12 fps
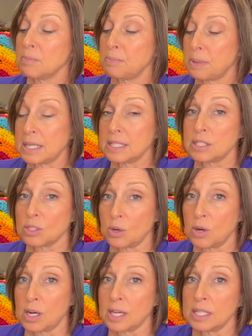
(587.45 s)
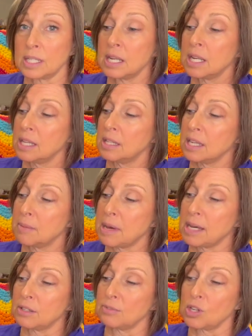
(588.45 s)
based on the
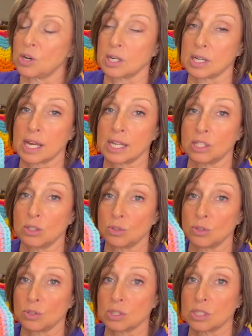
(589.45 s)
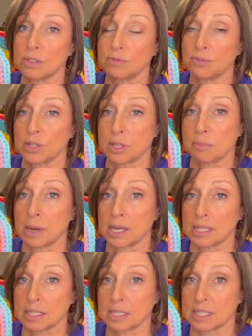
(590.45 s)
amount of yarn I used for the
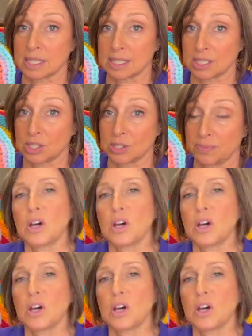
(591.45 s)
body stitch.